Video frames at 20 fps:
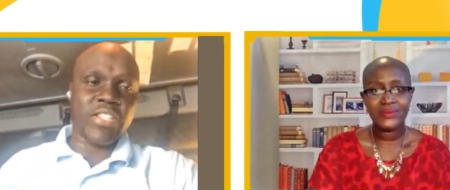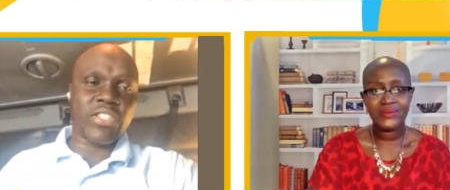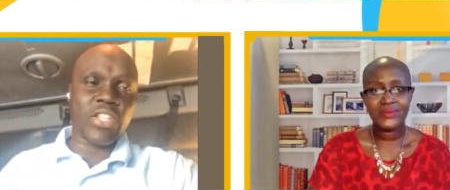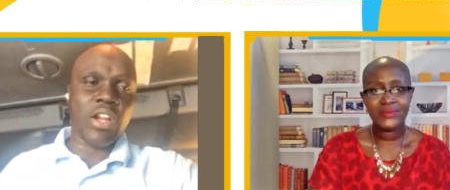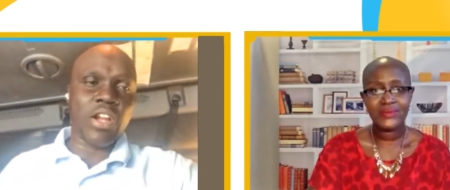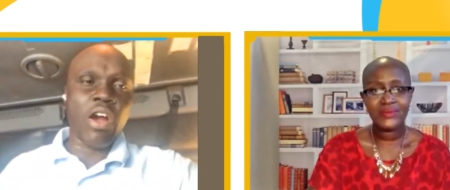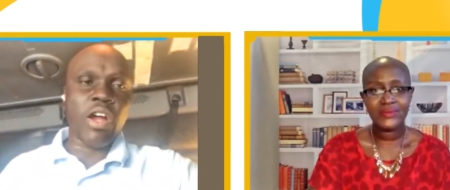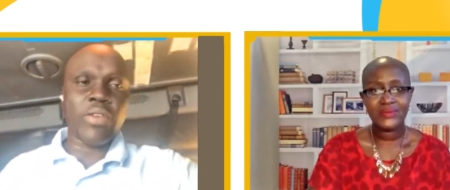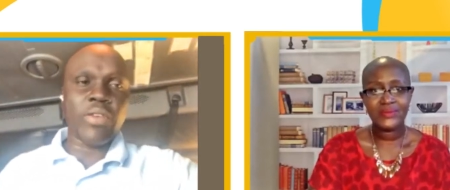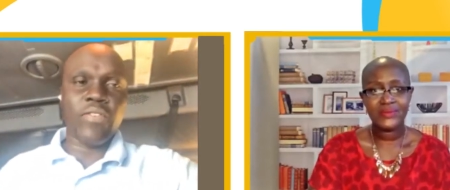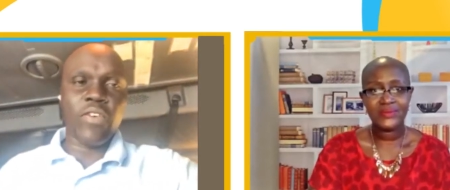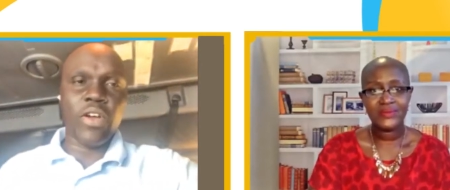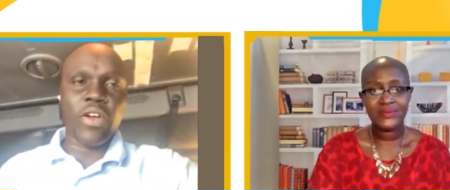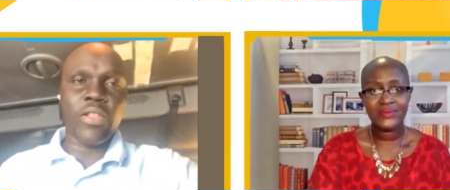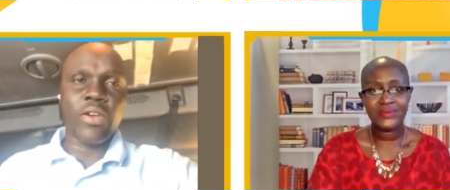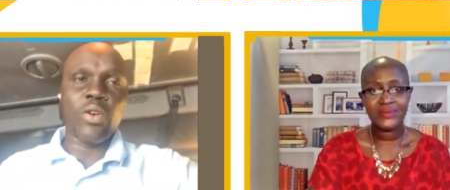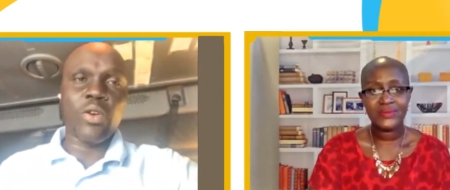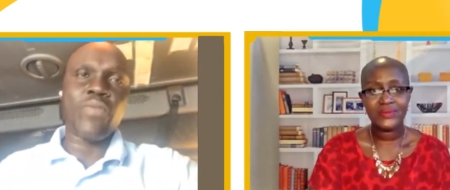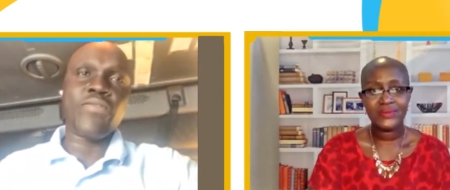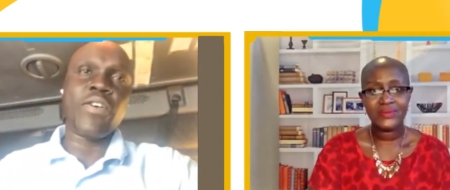Speaker 1: is the
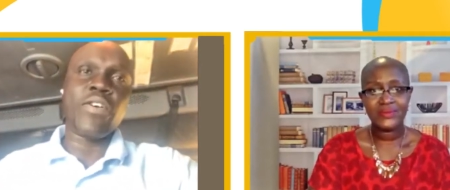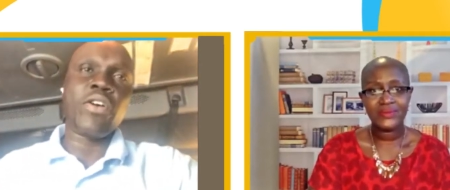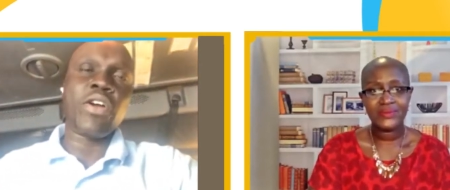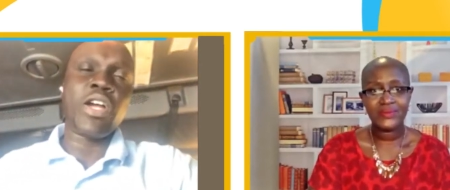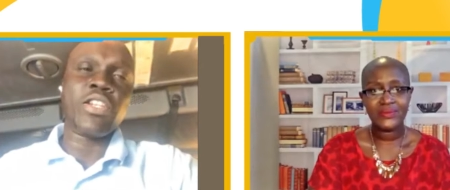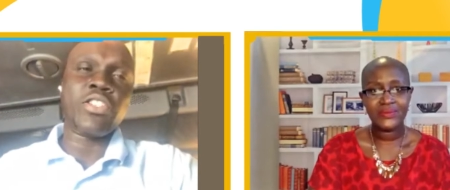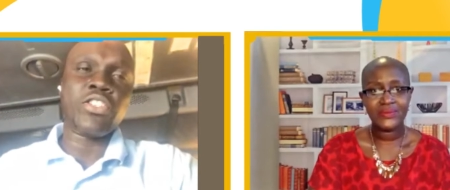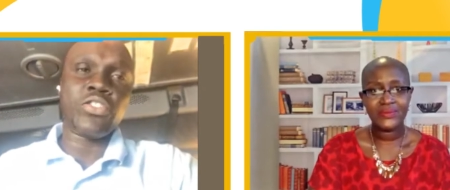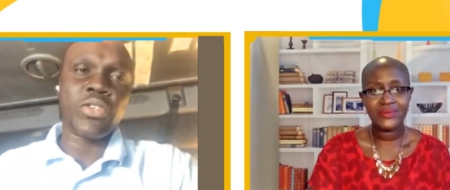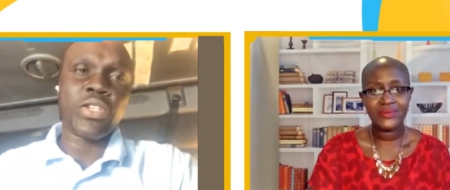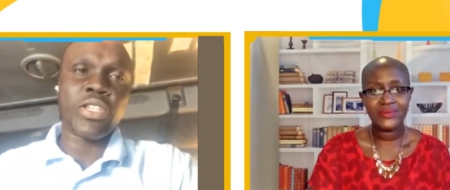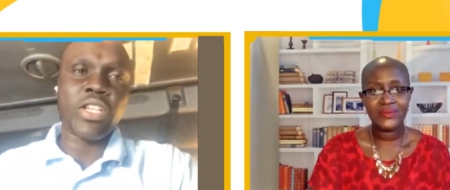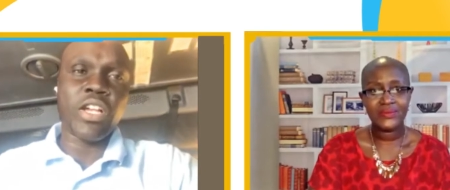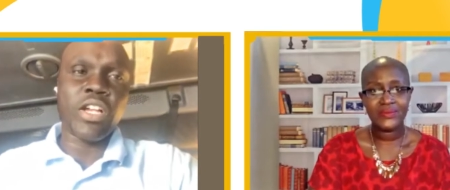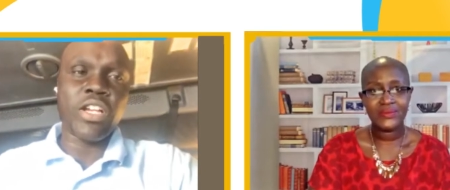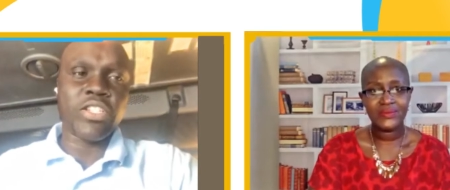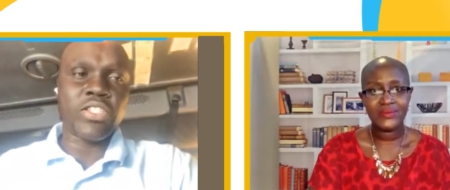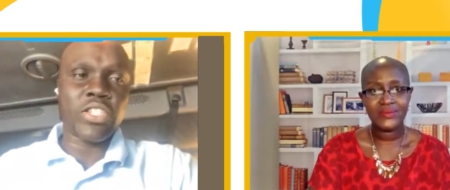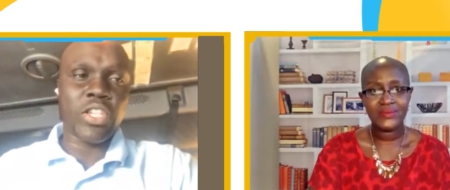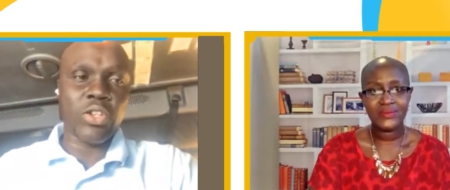godfather of our country,
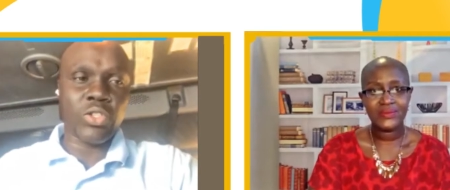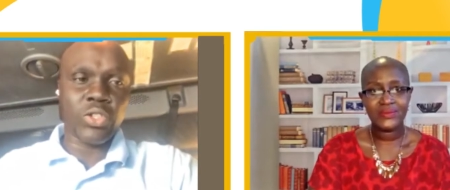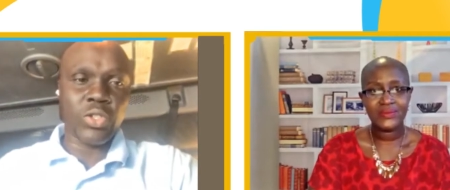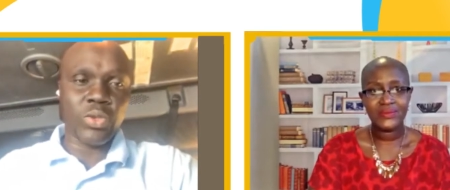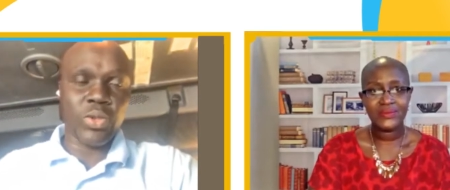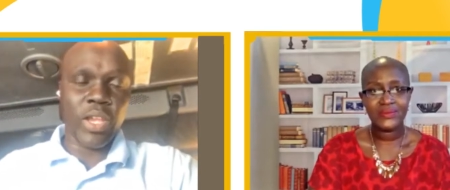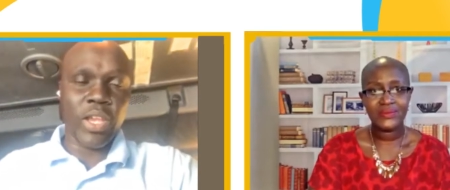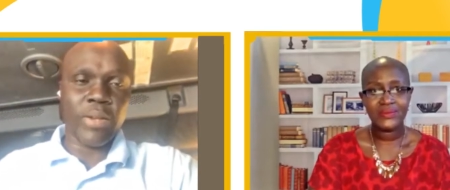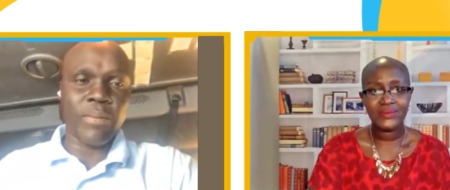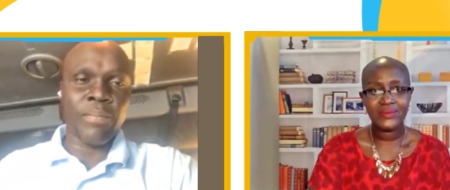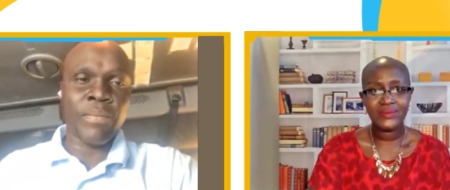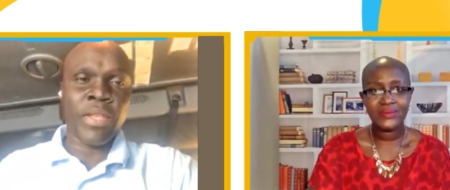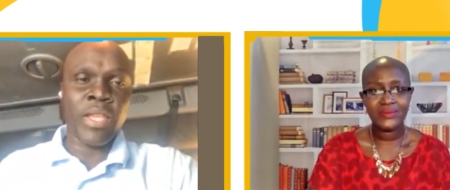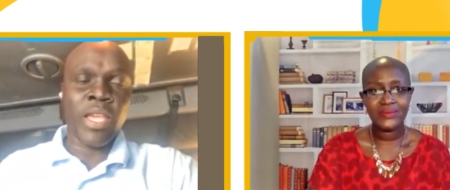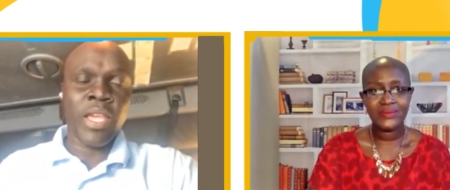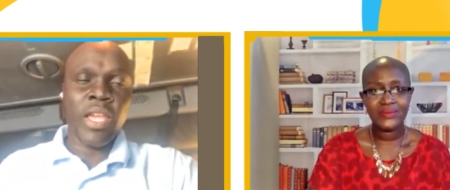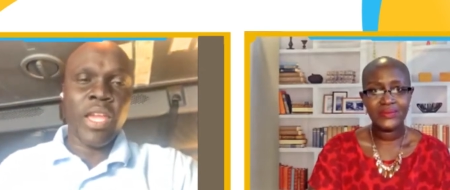uh, South Sudan.